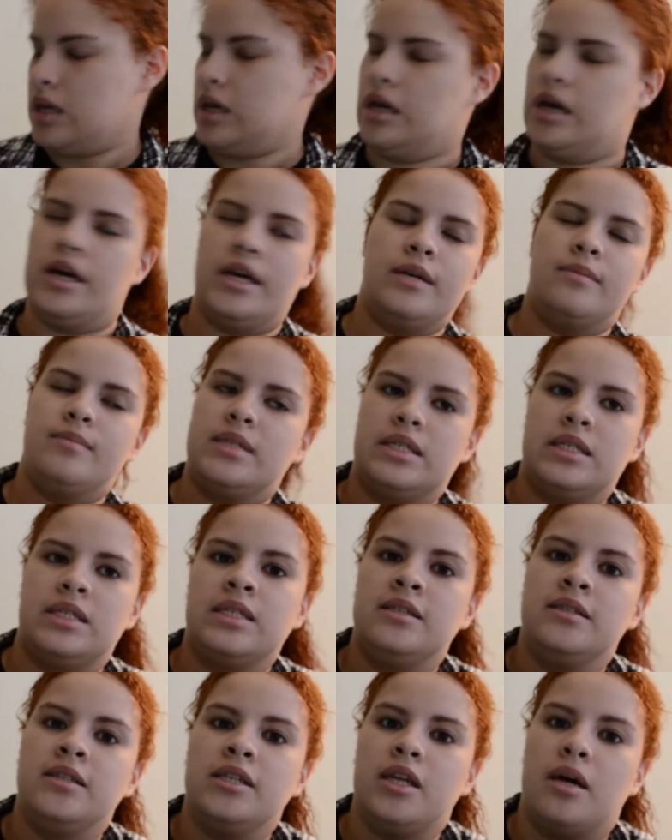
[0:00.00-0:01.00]
I am
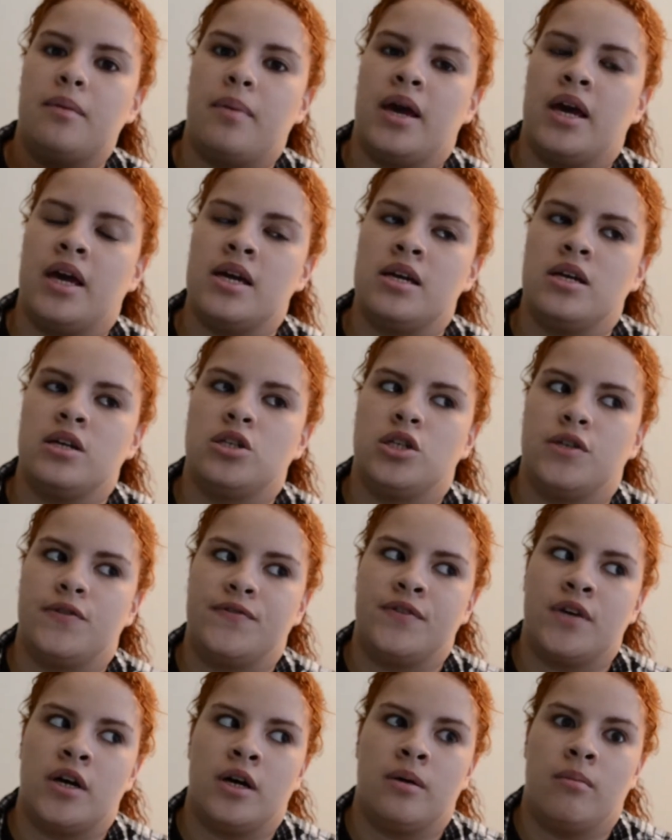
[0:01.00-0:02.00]
stealing a page
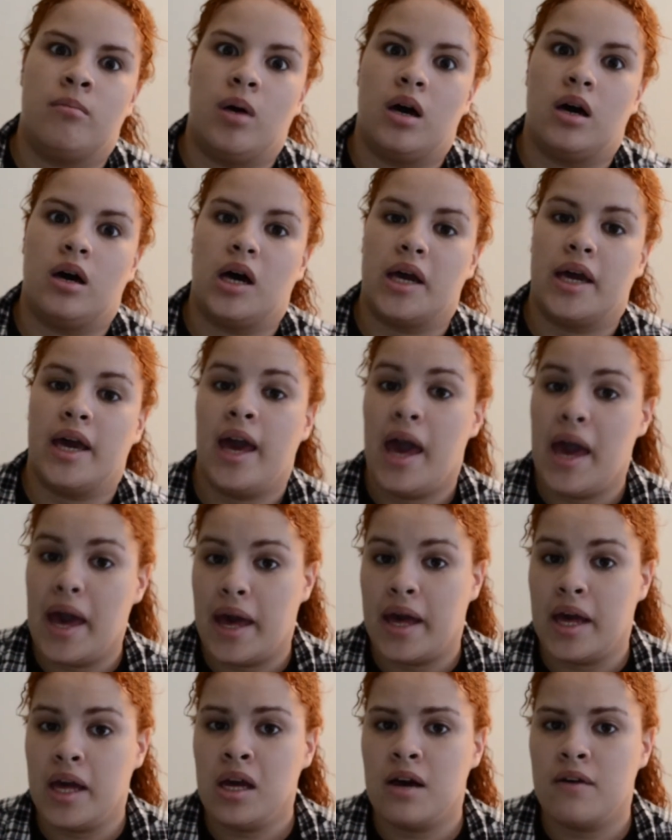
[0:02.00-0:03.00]
from
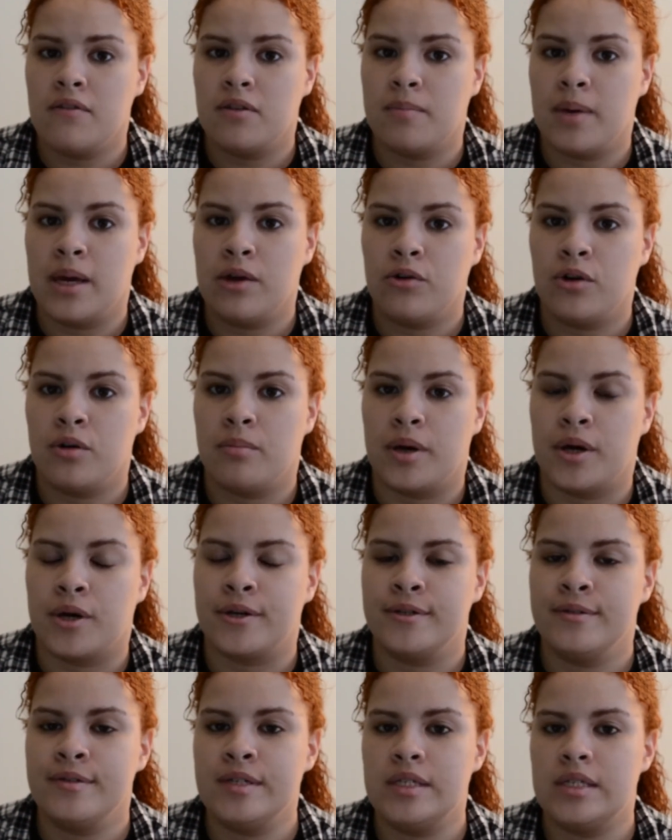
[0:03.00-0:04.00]
Kay of the Bakery
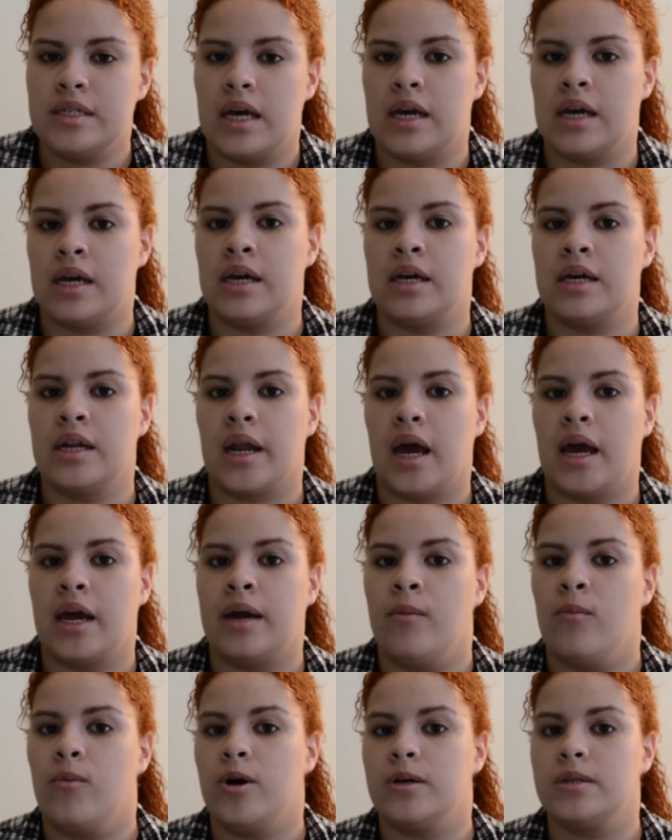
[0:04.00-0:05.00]
Bears, and I
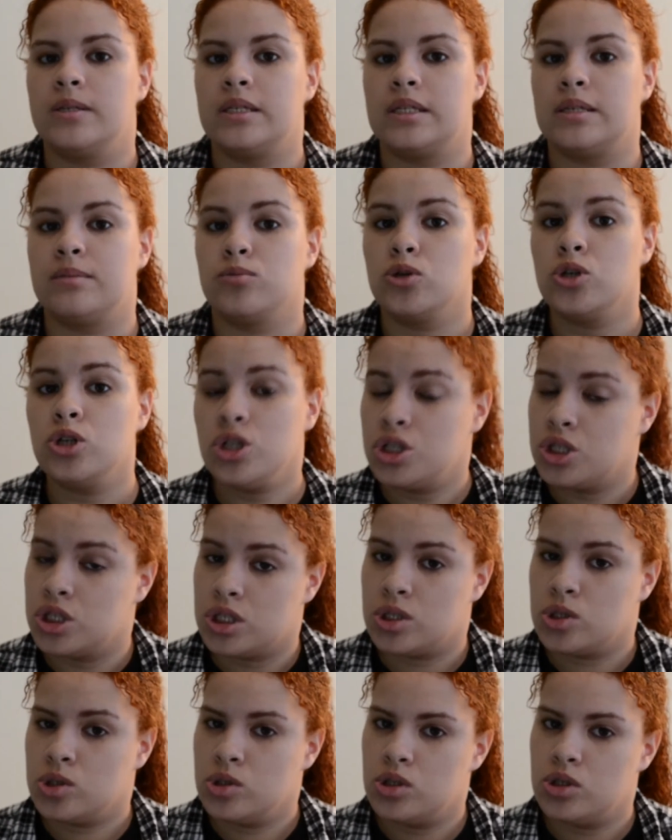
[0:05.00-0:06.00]
want some
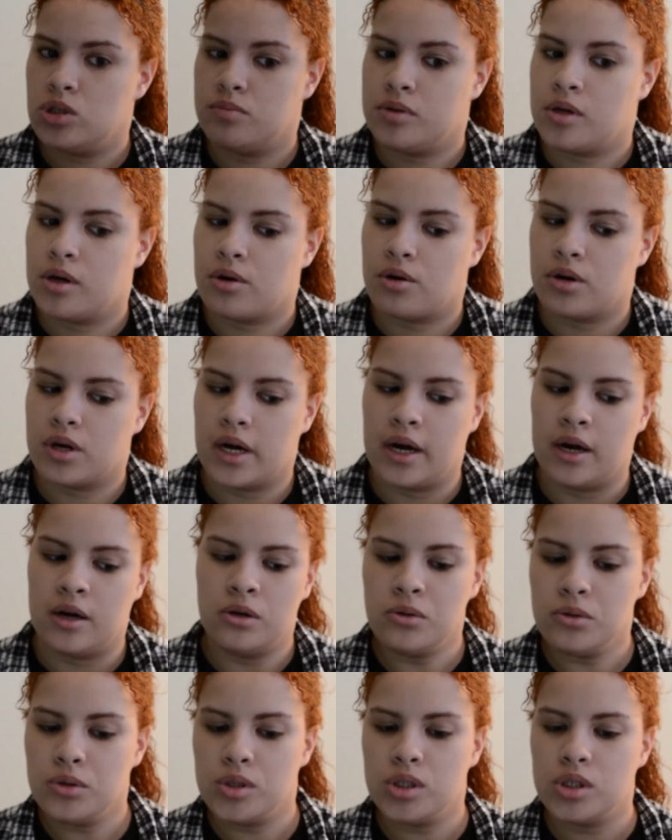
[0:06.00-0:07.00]
cushions to put on our
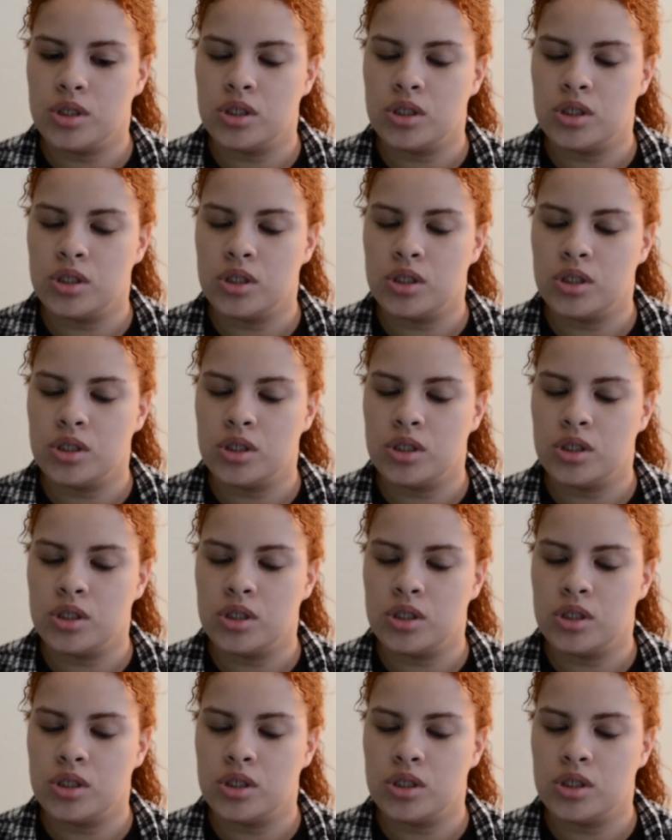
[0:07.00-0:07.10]
couch.